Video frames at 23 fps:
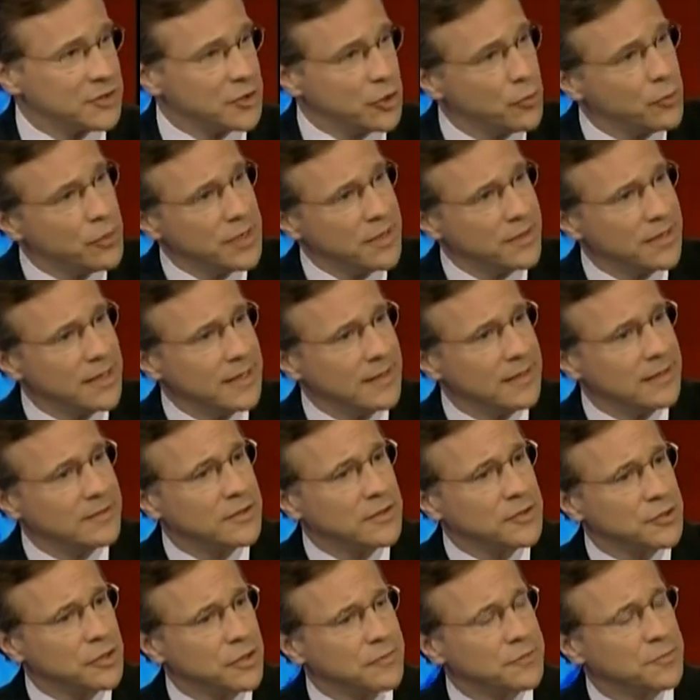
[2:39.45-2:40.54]
Who do you think
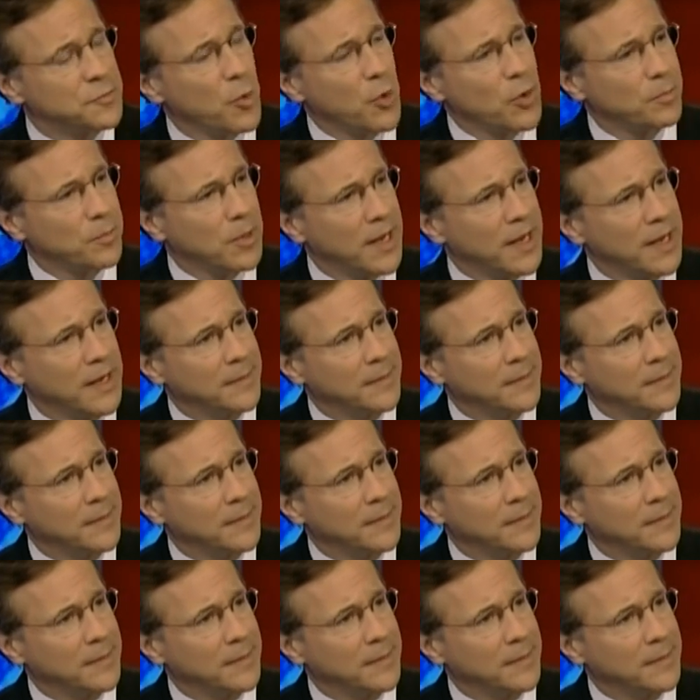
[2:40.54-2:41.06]
deserves more blame?